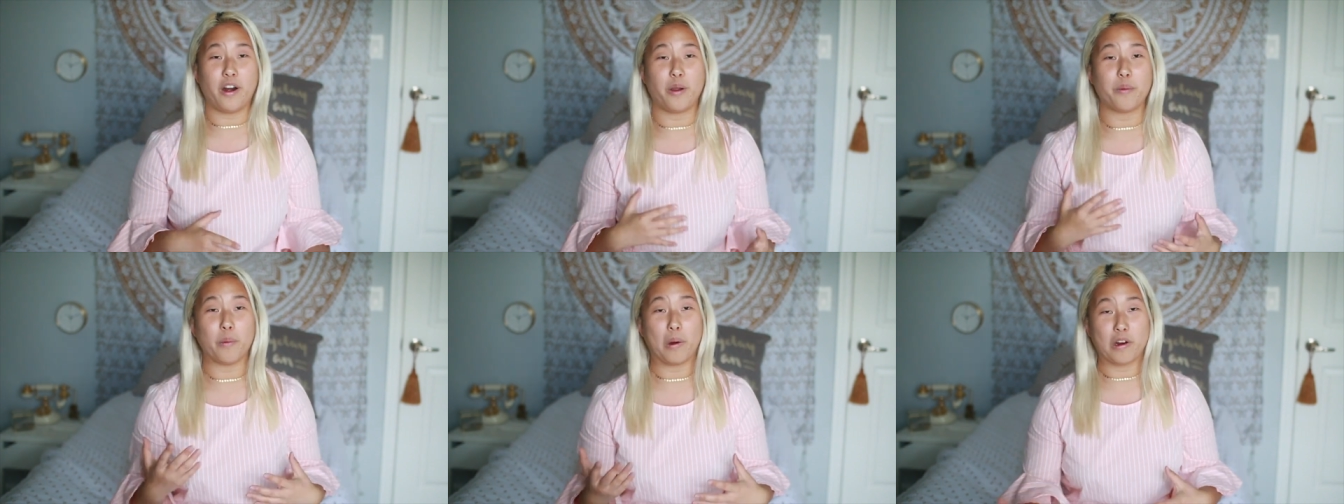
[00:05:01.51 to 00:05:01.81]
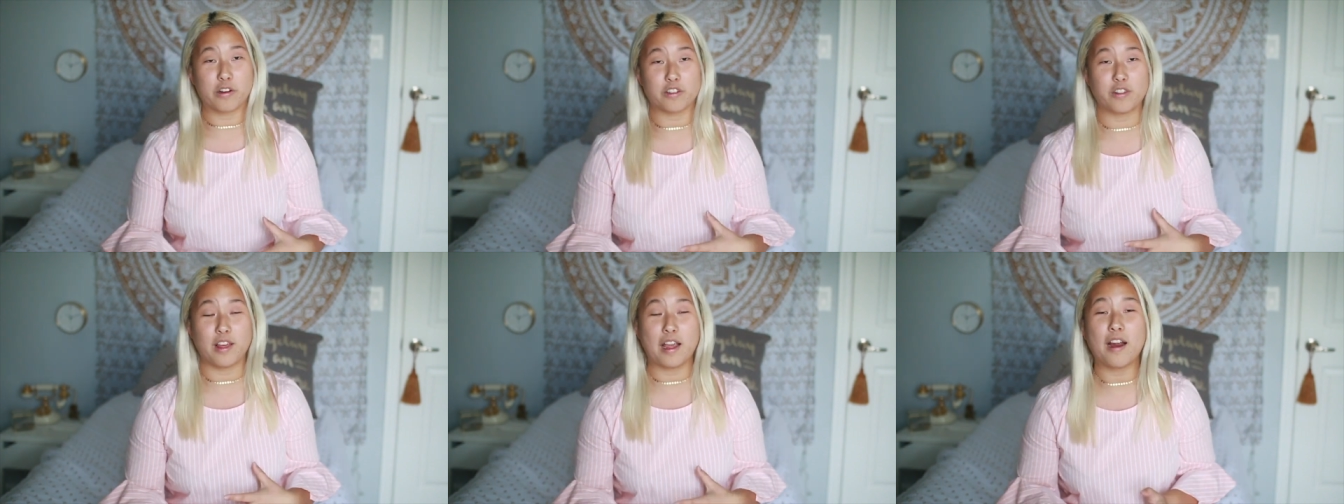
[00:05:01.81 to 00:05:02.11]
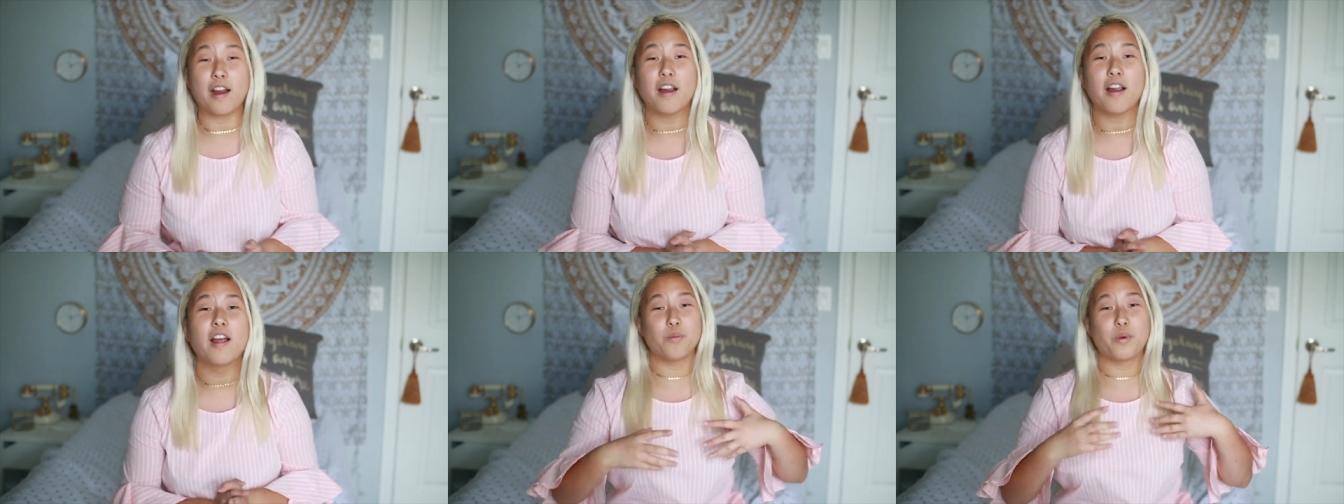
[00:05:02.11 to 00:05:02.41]
I worked
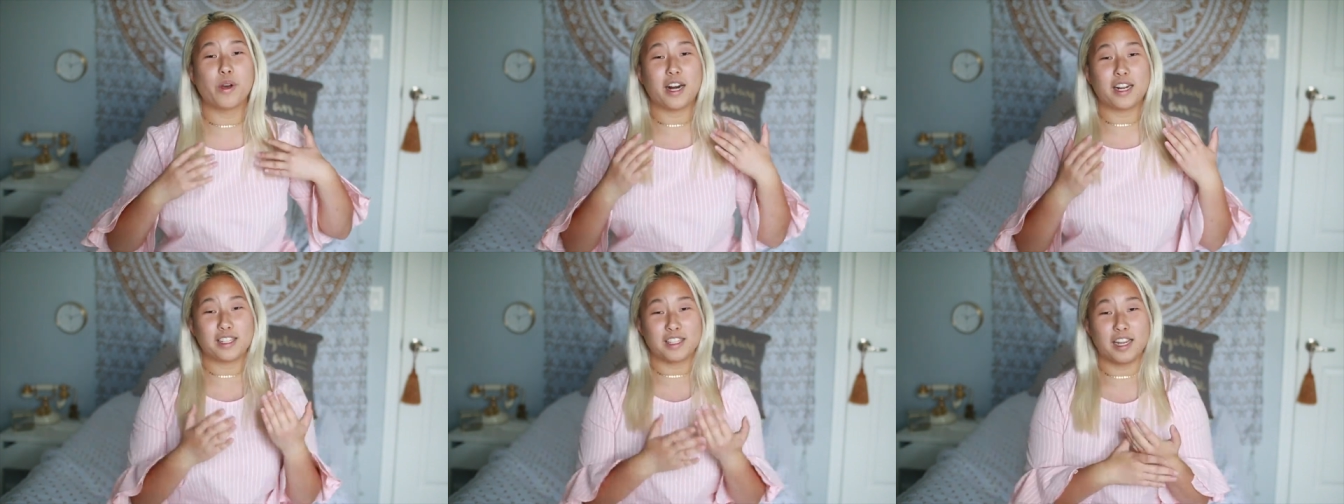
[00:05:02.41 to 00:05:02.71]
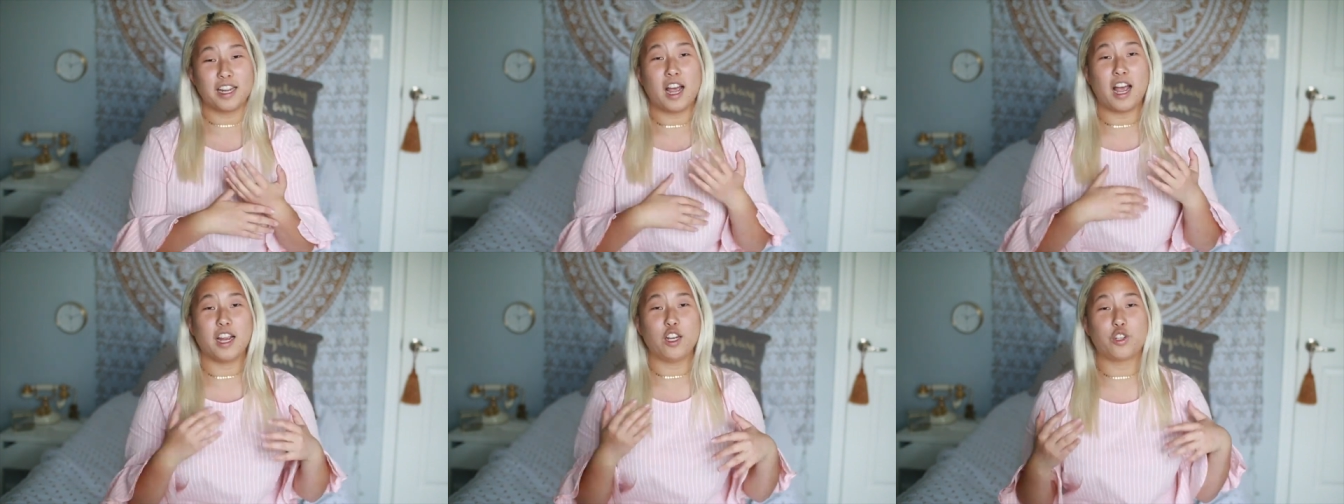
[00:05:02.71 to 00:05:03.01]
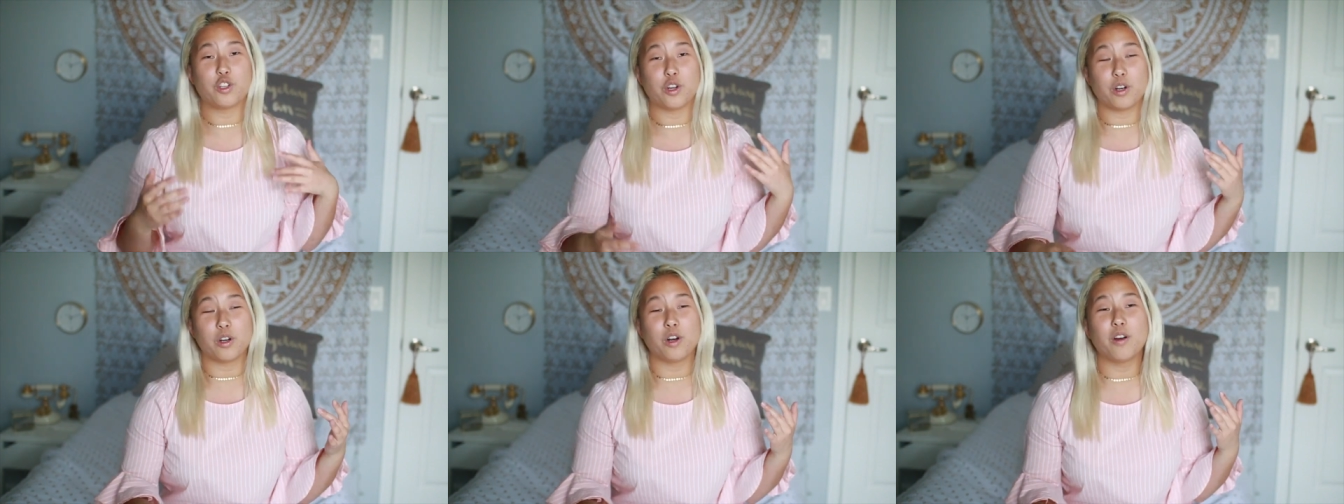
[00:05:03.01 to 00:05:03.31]
there. When I say high
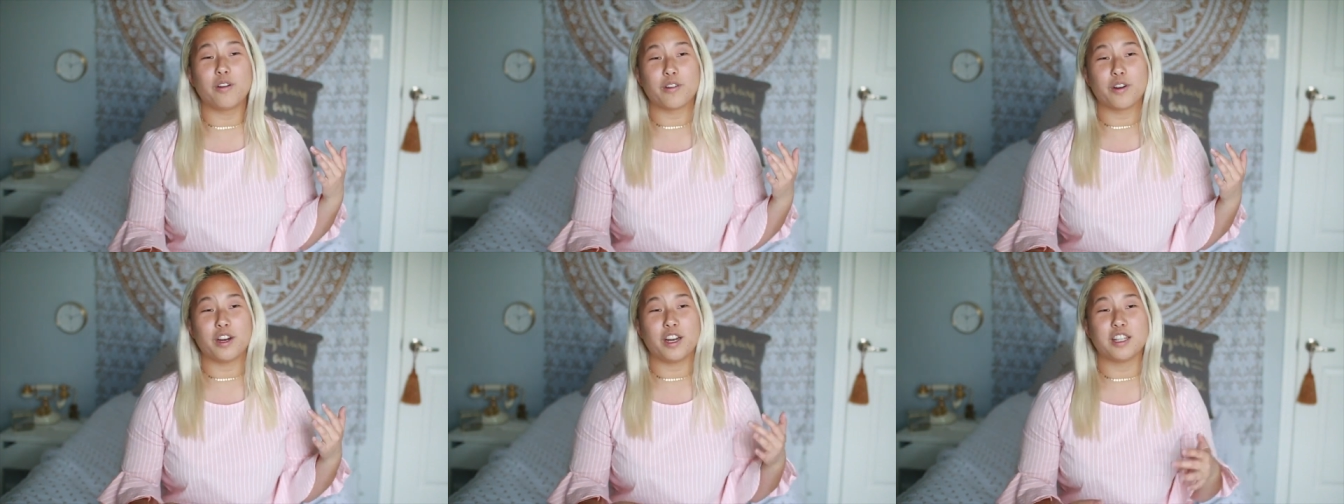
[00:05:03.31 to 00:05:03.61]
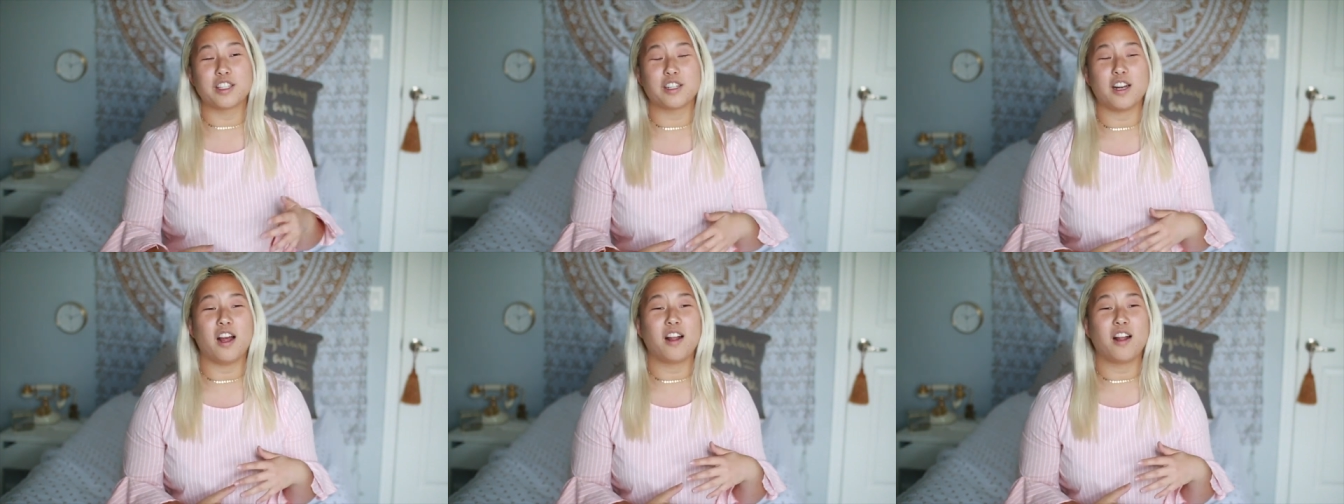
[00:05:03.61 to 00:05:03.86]
turnover, it's